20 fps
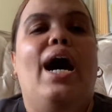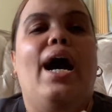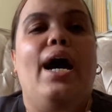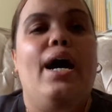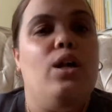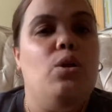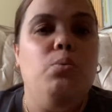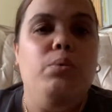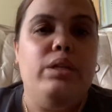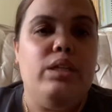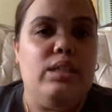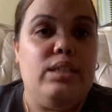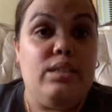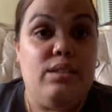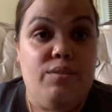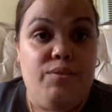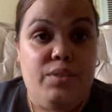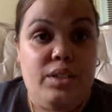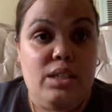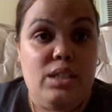I don't want to
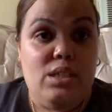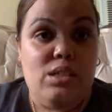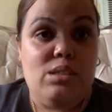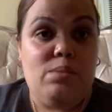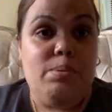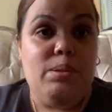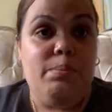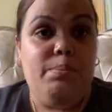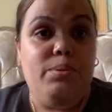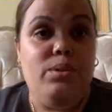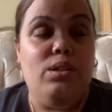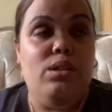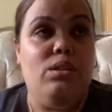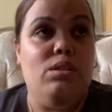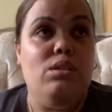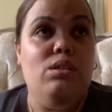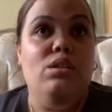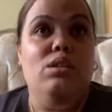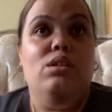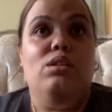inconvenience people
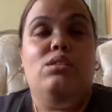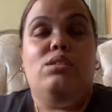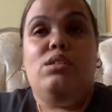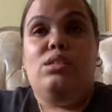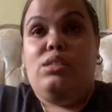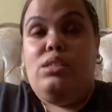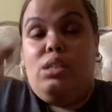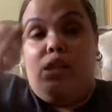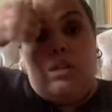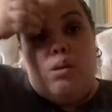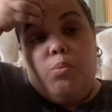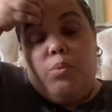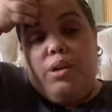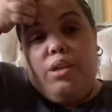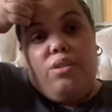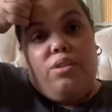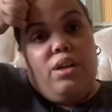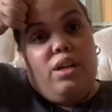to dealing with